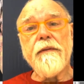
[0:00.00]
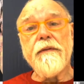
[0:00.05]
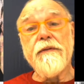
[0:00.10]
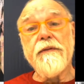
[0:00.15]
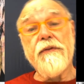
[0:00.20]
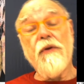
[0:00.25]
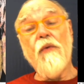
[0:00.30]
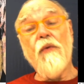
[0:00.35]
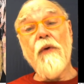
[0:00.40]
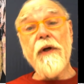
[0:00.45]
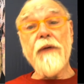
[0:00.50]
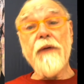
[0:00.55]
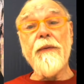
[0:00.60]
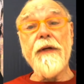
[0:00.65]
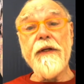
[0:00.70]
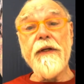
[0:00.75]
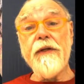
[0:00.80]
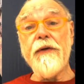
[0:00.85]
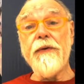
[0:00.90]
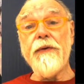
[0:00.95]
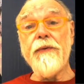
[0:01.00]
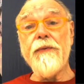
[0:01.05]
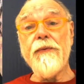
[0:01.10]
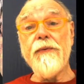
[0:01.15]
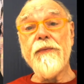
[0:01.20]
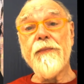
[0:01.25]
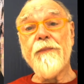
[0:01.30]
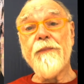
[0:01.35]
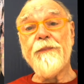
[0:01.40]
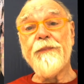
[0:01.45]
So what do?
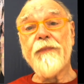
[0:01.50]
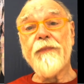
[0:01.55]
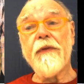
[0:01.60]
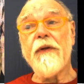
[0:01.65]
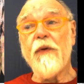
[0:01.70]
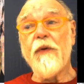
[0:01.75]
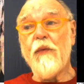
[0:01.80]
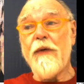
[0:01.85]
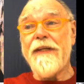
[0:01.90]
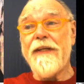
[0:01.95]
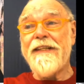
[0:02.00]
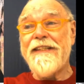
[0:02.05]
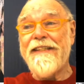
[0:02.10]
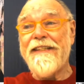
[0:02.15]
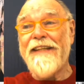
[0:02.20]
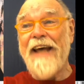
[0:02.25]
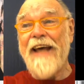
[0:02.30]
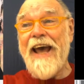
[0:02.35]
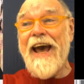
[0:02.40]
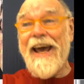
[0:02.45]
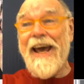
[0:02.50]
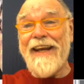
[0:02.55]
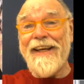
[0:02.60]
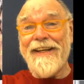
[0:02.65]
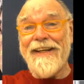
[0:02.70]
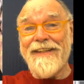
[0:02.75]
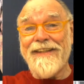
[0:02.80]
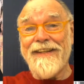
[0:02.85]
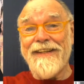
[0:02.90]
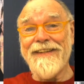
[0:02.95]
We tat
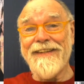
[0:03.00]
it.